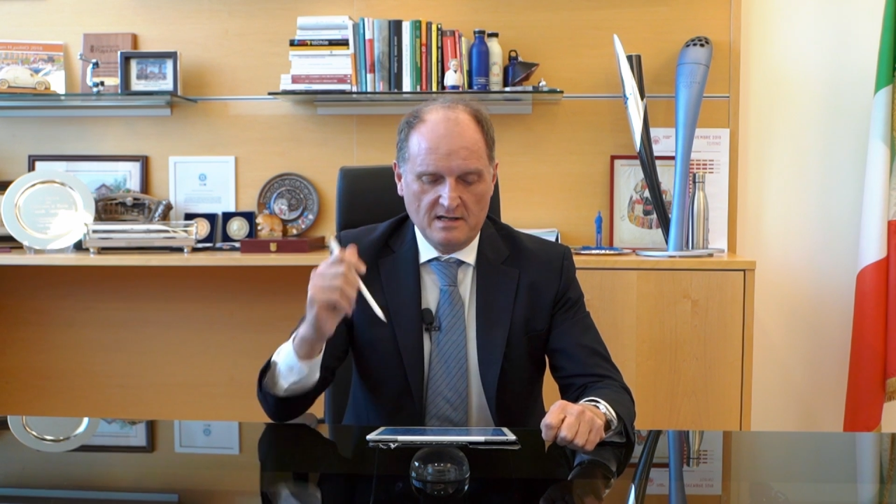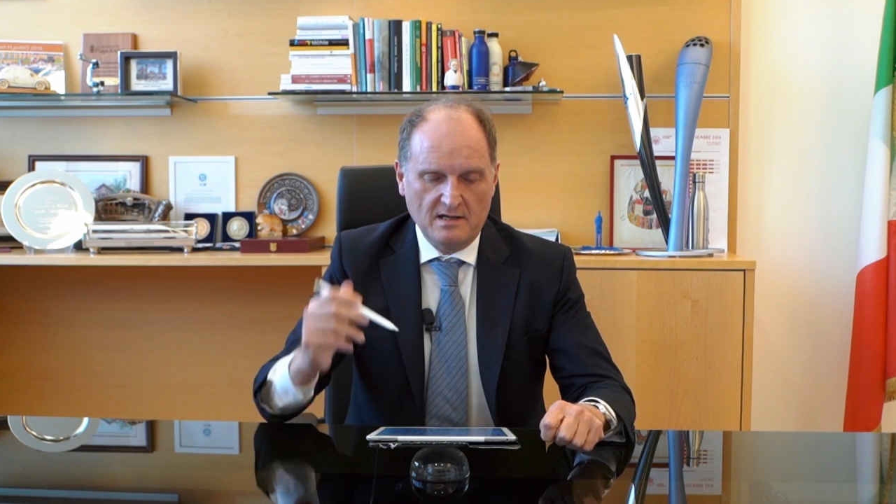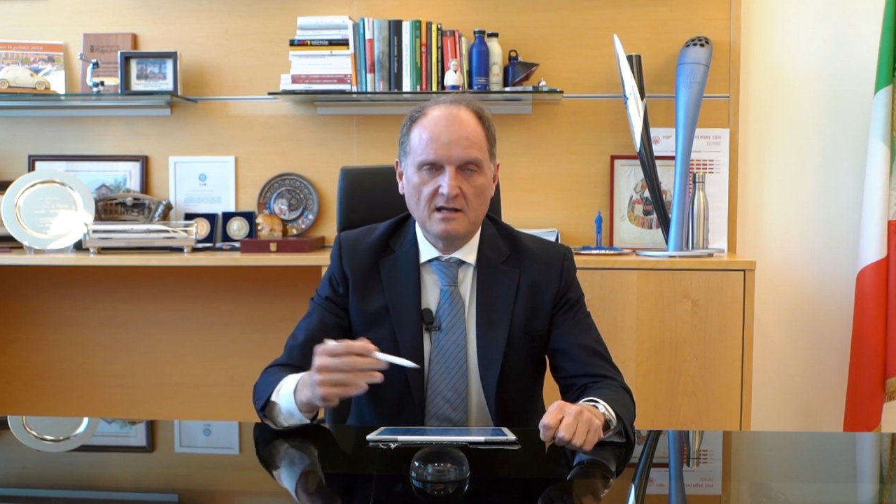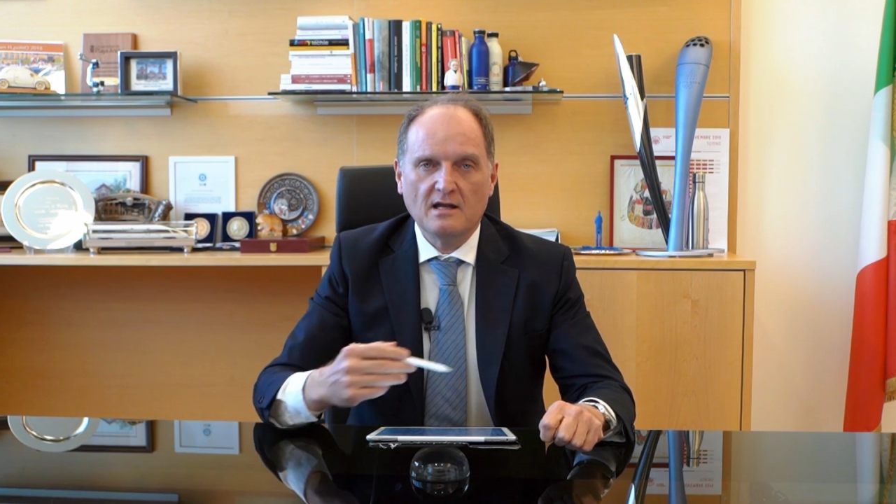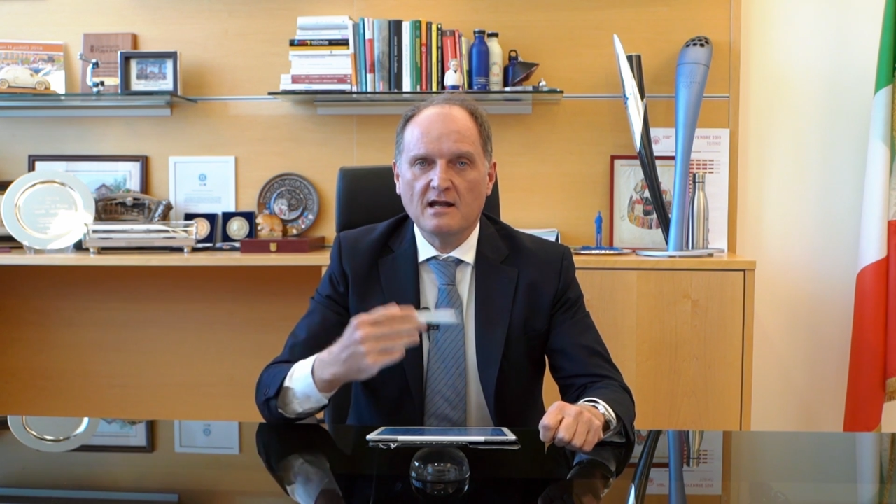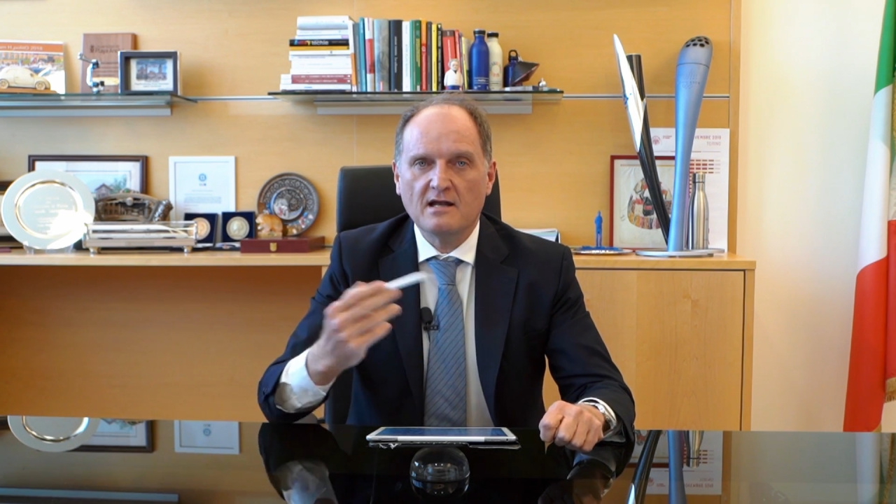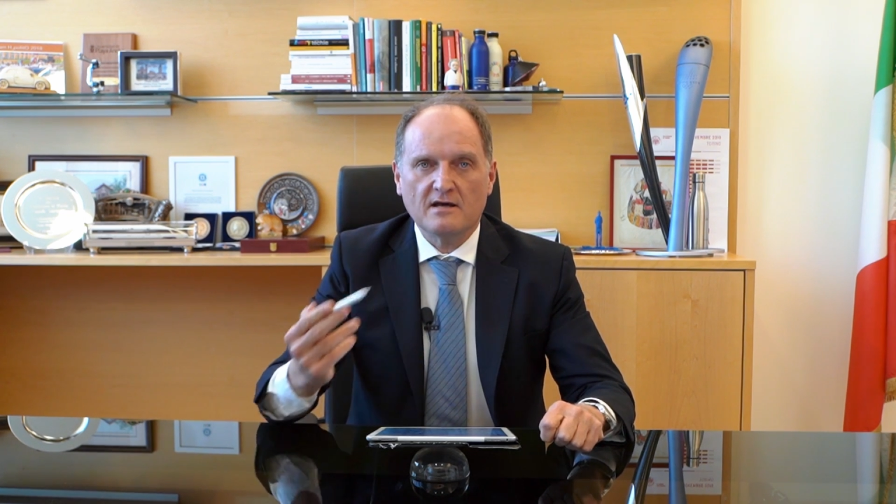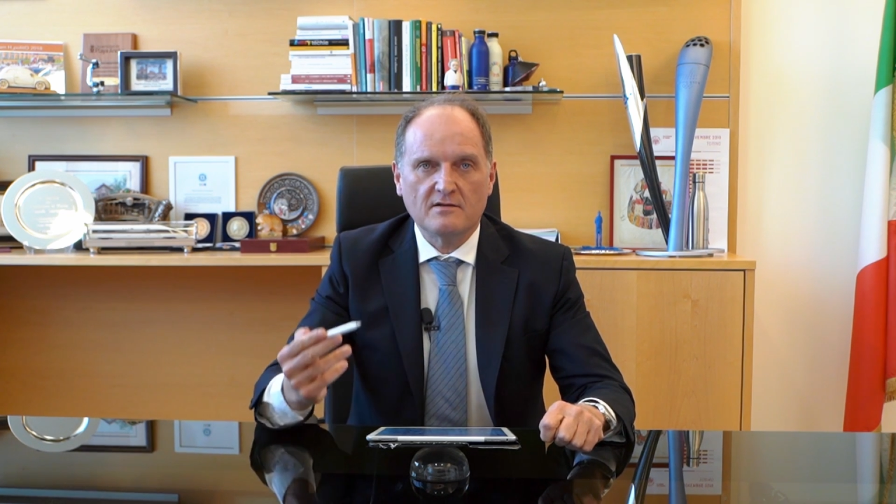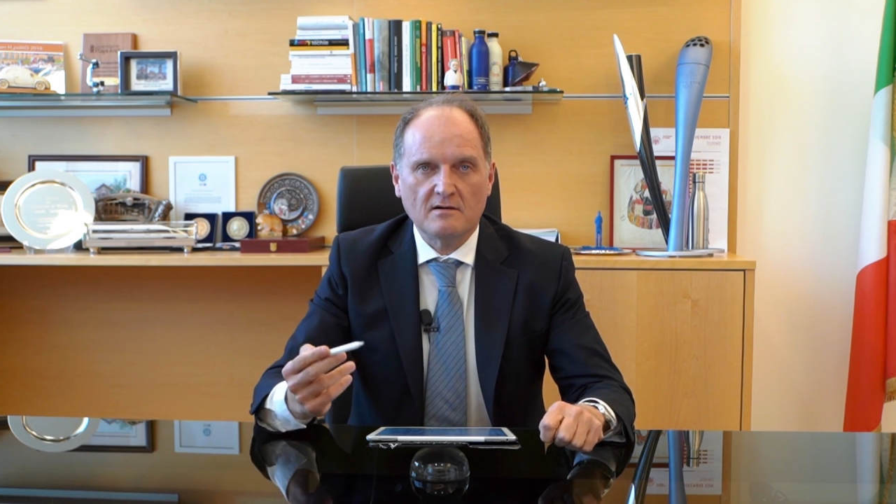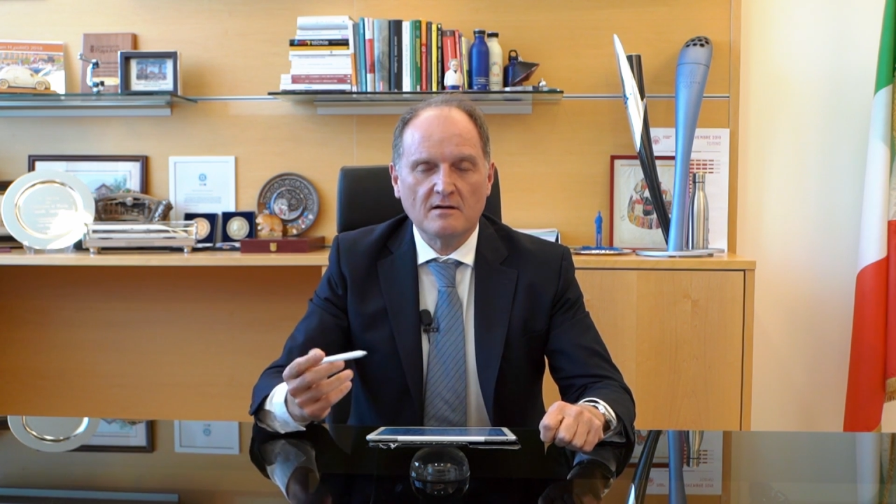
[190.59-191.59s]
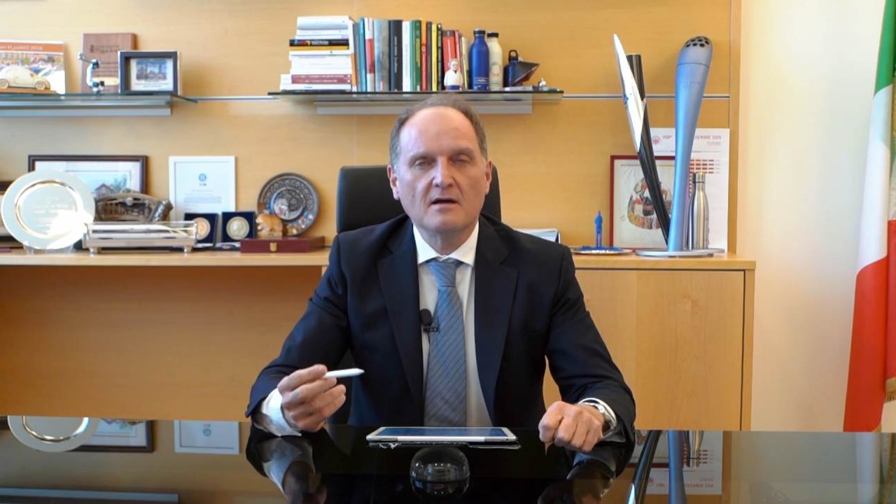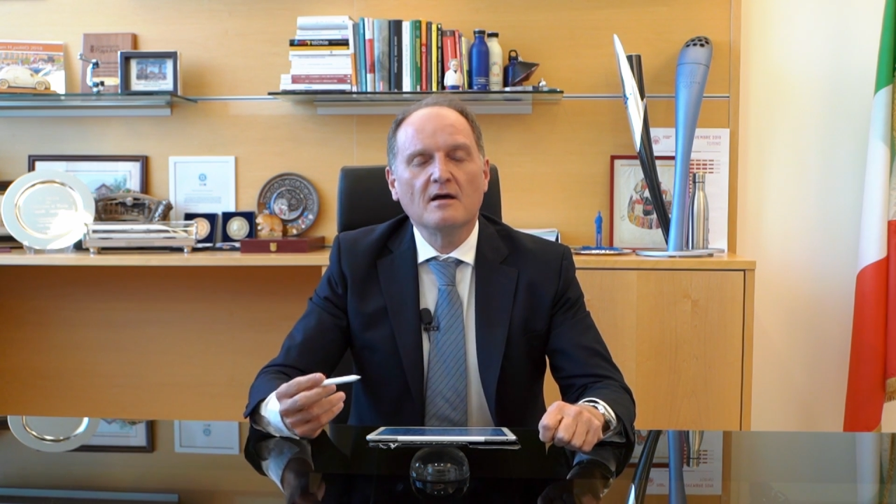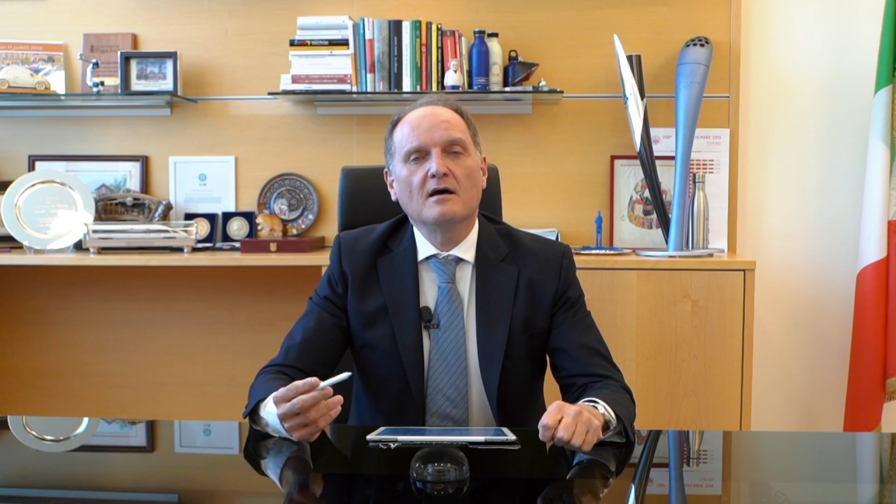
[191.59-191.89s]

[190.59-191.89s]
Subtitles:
than in any other,